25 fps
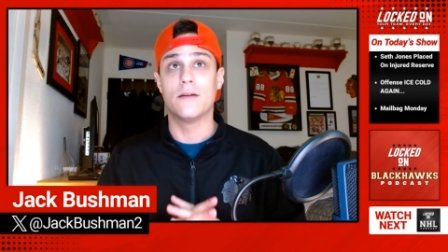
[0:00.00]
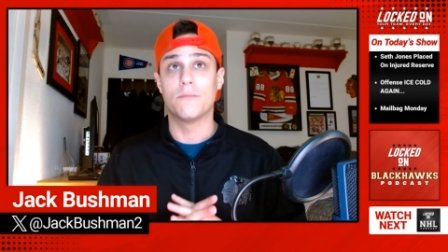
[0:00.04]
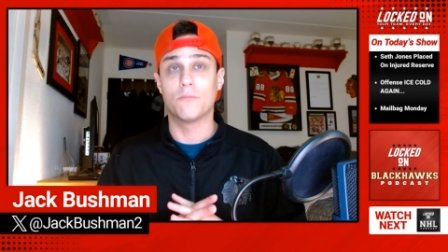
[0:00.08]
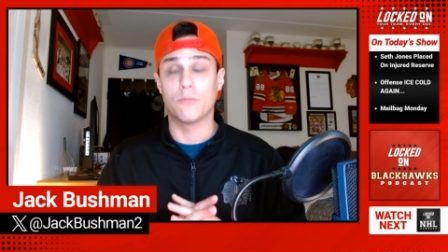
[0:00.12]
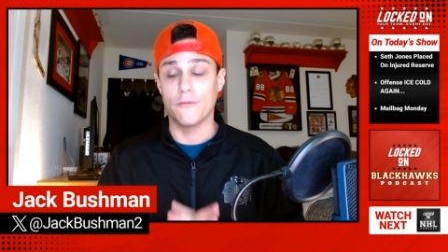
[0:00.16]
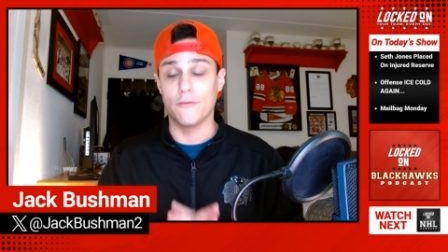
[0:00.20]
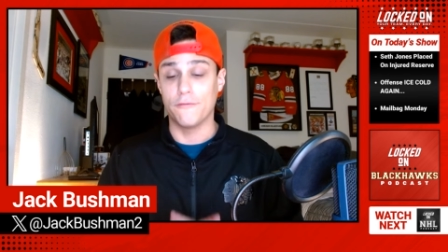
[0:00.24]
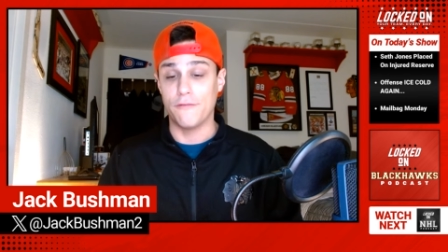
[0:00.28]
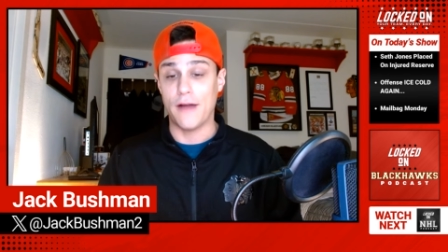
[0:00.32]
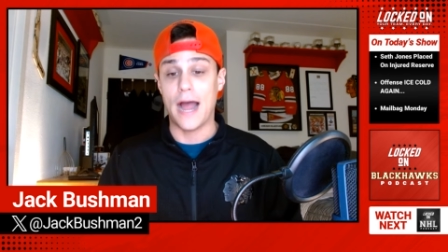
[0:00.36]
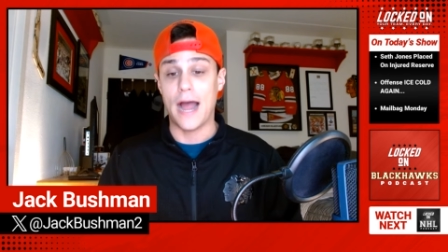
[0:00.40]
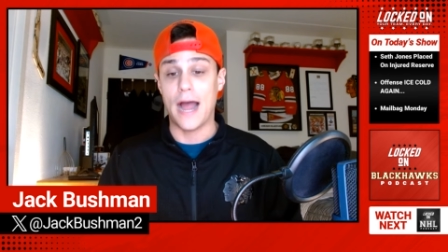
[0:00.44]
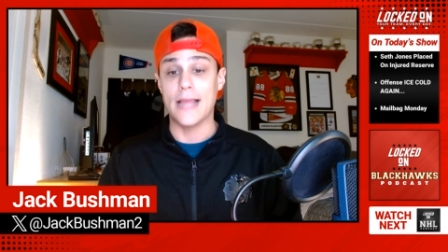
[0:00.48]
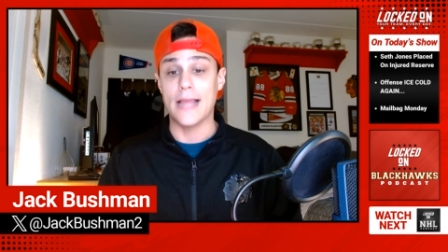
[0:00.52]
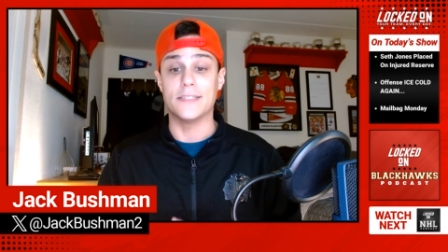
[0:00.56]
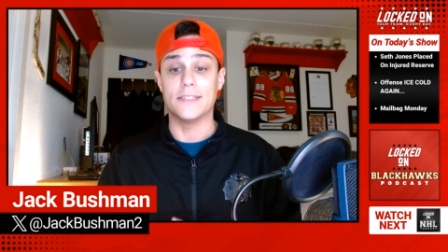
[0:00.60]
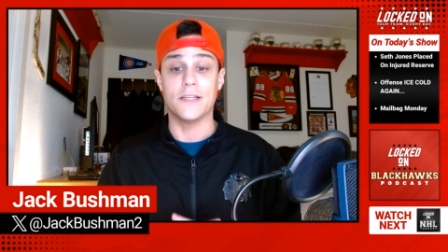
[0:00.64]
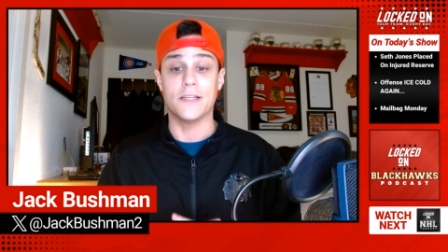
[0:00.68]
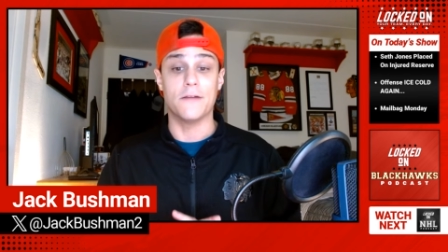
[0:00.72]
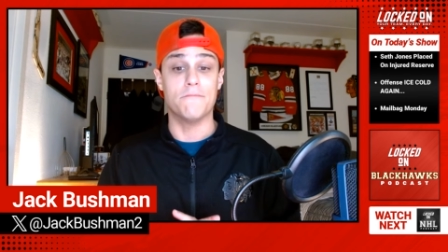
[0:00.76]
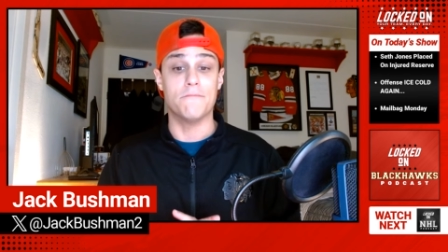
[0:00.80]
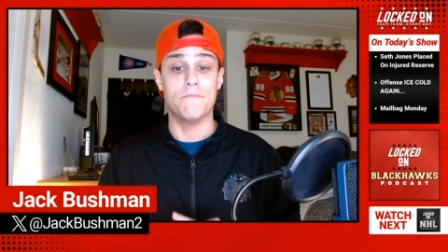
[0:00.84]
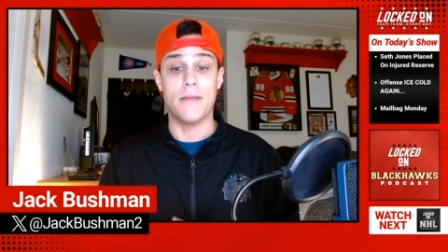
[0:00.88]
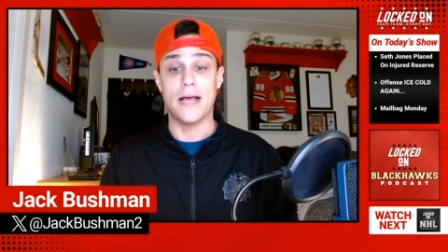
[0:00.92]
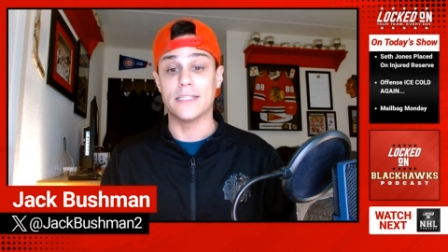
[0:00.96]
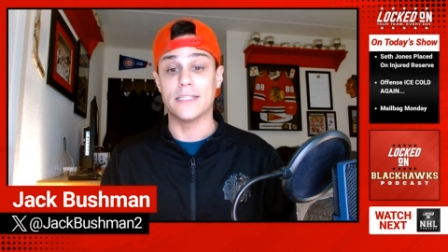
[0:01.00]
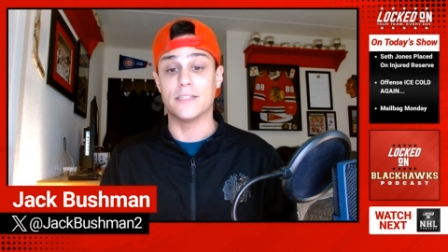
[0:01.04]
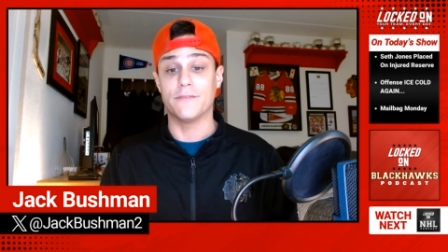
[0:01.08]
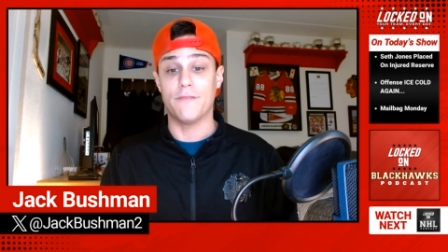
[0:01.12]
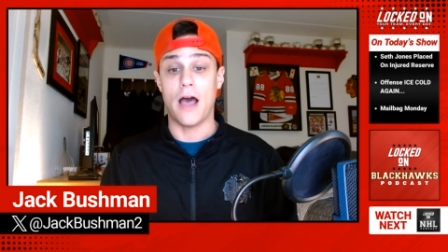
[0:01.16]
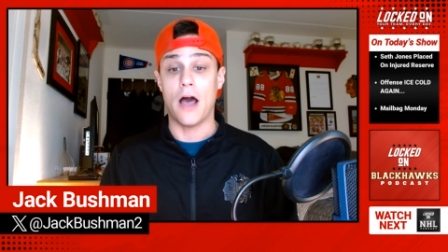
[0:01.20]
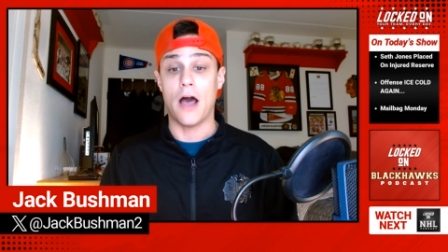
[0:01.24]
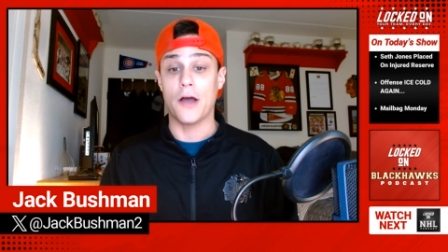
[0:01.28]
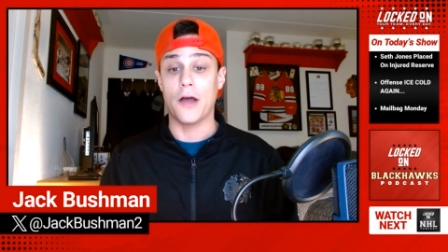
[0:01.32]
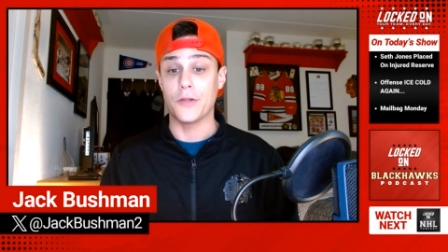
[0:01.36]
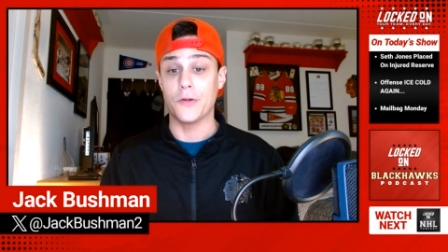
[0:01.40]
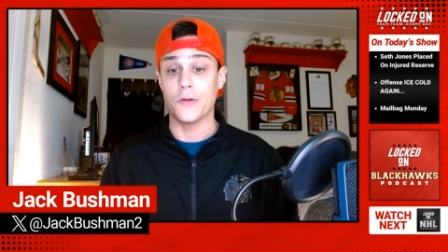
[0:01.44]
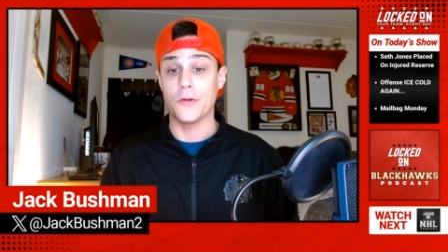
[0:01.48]
provides immense
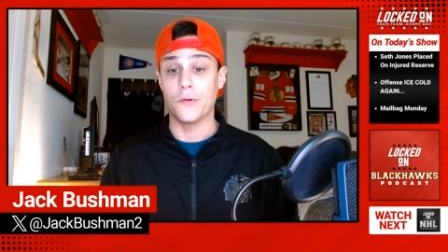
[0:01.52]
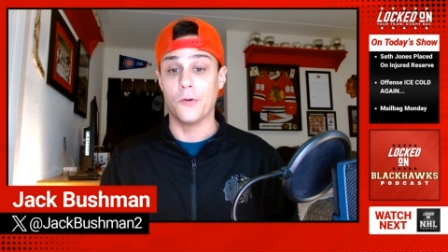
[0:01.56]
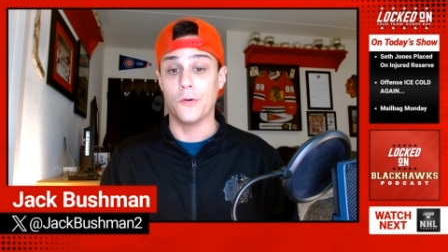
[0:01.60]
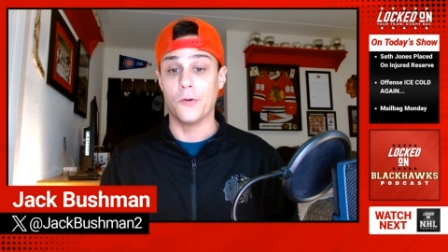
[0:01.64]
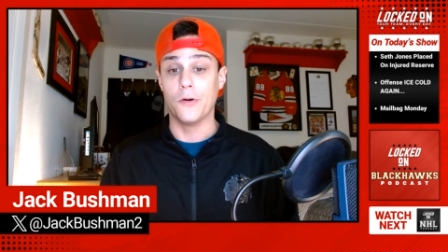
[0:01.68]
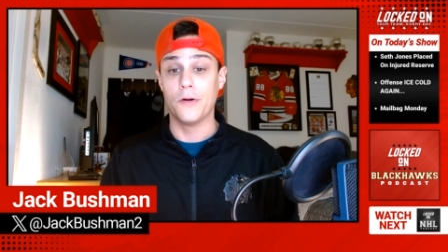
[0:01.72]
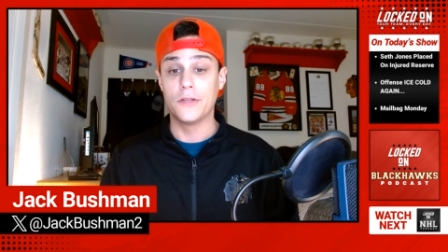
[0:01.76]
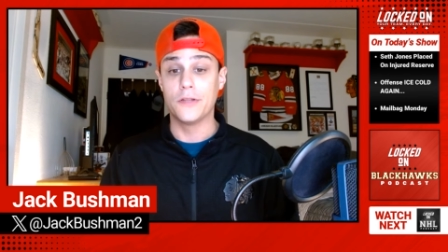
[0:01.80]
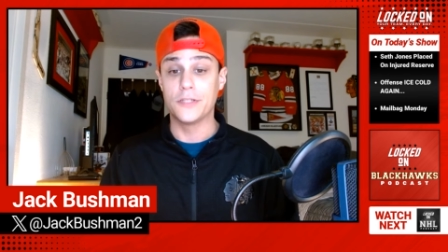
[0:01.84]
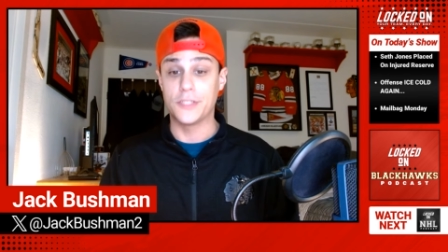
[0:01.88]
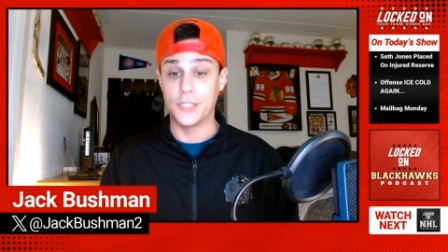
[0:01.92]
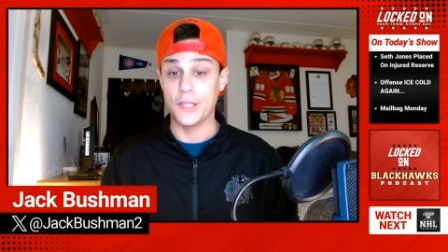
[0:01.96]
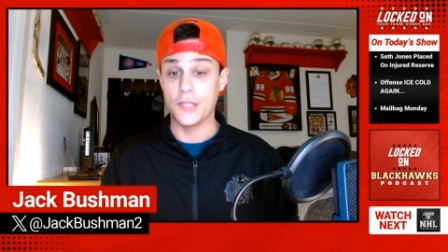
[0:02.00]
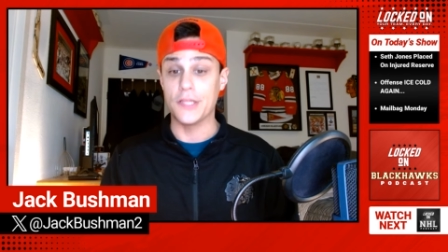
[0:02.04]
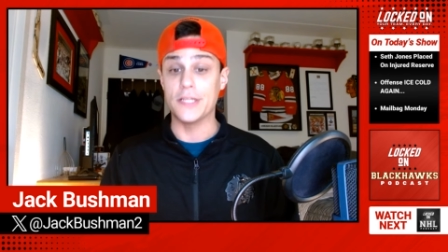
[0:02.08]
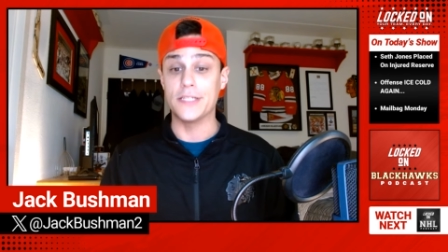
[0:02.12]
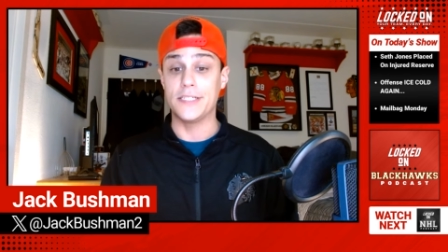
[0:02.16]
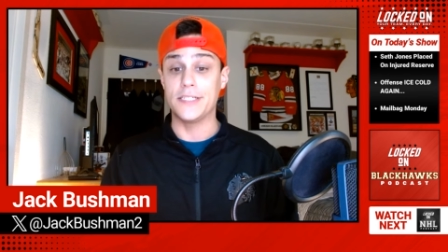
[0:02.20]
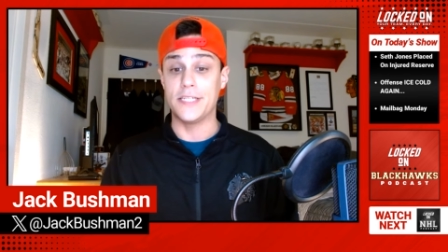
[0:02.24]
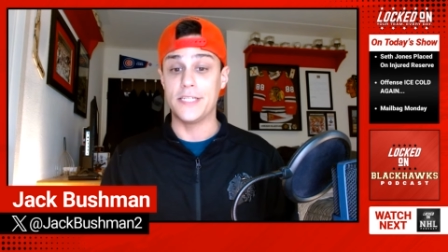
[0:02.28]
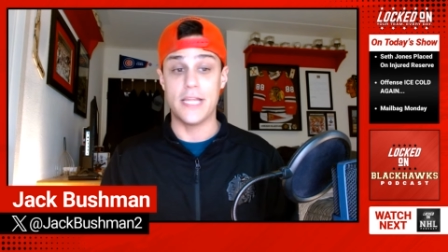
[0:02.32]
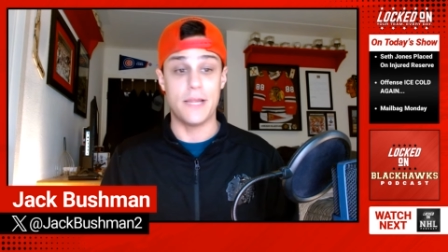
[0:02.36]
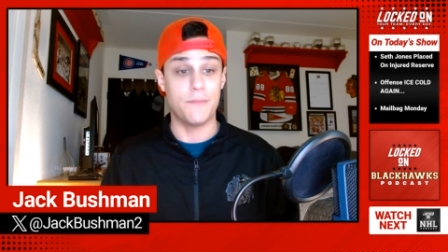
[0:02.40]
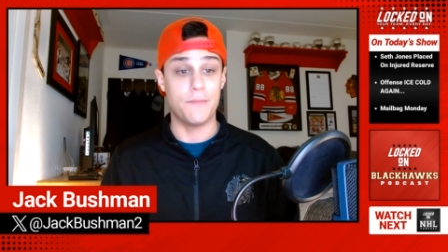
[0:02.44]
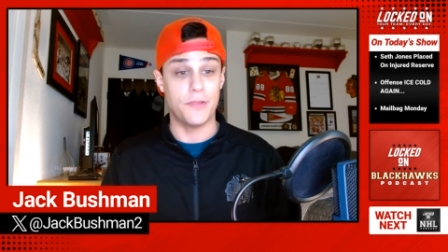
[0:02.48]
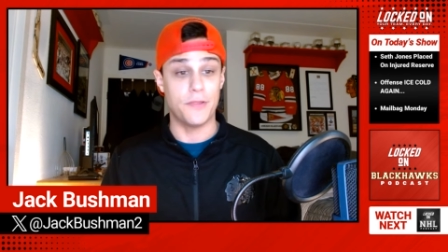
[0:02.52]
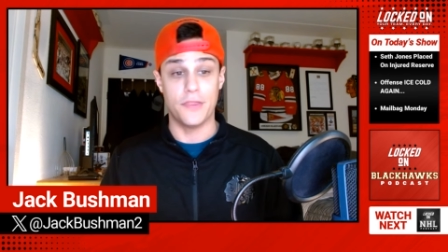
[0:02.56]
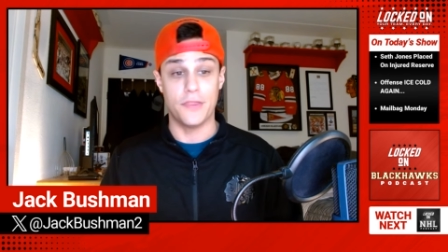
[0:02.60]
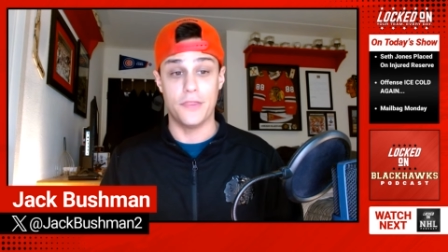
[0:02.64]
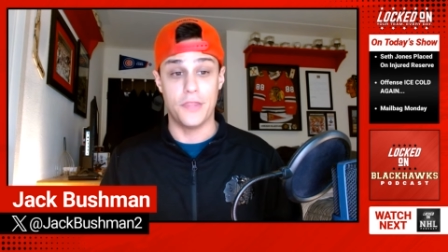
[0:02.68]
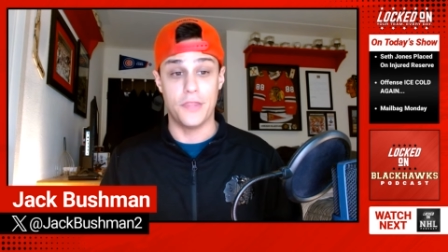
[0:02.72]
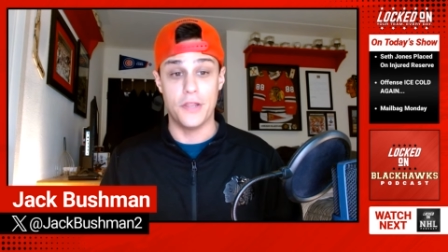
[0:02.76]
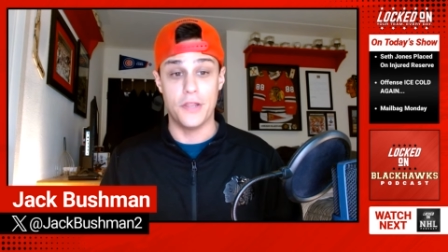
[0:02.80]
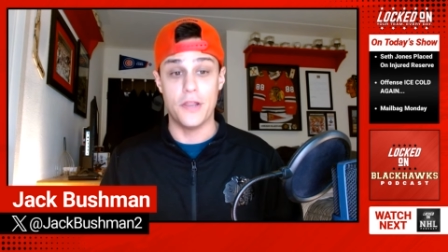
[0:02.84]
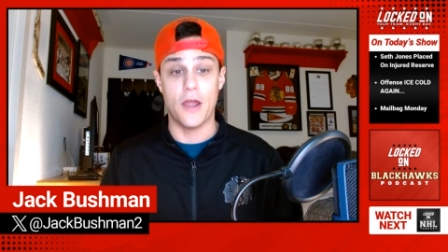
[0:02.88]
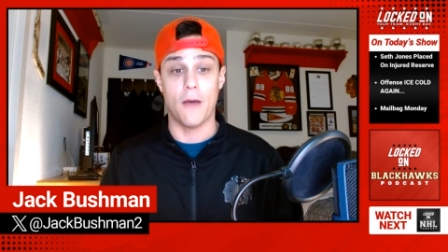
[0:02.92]
value to this team, and the